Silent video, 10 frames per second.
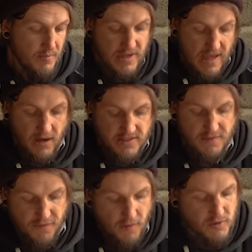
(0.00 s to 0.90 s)
But yeah, I
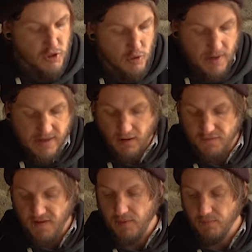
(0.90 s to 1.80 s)
didn't find them too big. I
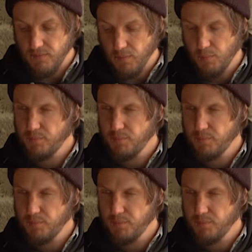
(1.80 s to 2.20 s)
found them